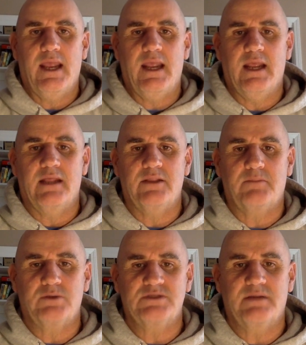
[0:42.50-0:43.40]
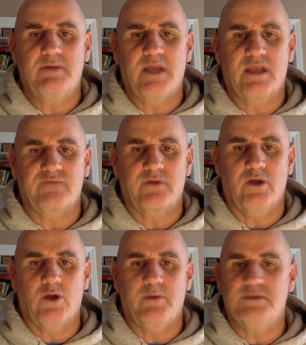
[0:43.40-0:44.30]
And the person I'm going to ask for
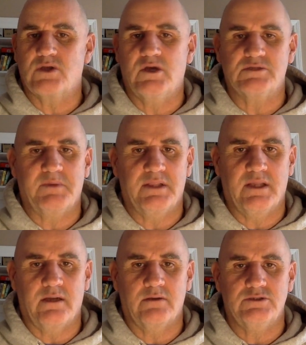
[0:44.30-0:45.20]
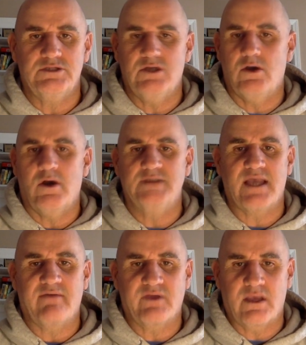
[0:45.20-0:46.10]
help has always been there. She always
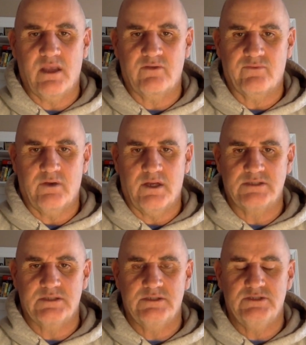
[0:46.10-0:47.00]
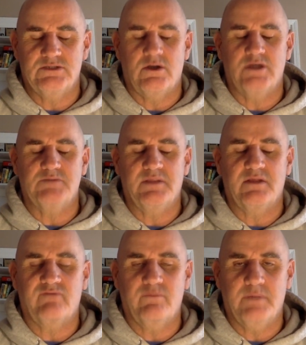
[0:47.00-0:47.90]
advocates for us. She's always been
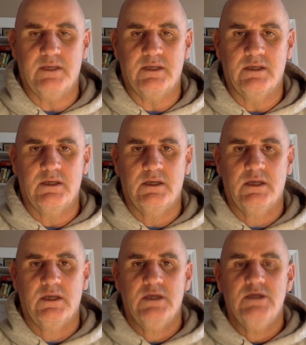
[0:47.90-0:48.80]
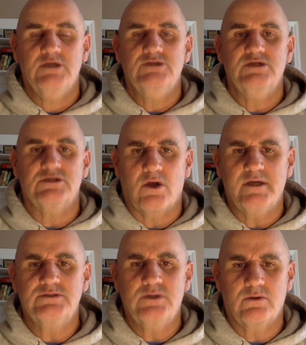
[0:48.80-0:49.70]
there for me. She has
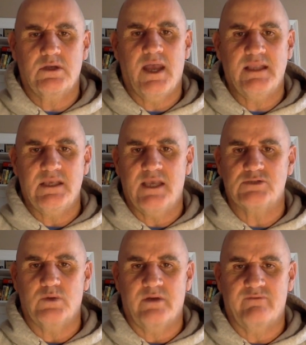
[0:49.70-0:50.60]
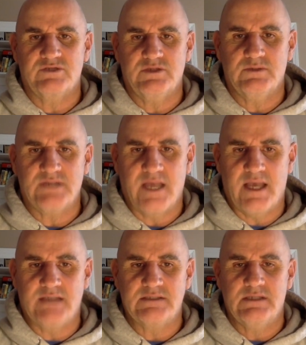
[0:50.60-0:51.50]
always told God yes whenever she was
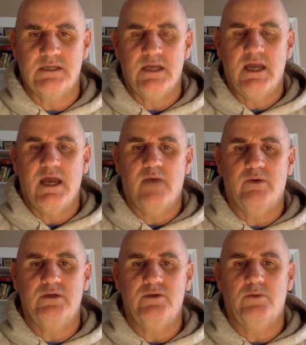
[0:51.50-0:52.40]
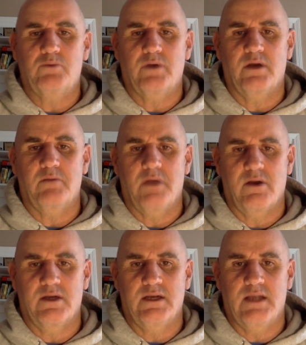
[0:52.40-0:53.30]
asked. I want to do a prayer to
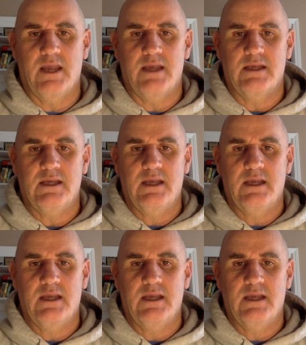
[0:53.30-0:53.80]
Mary today.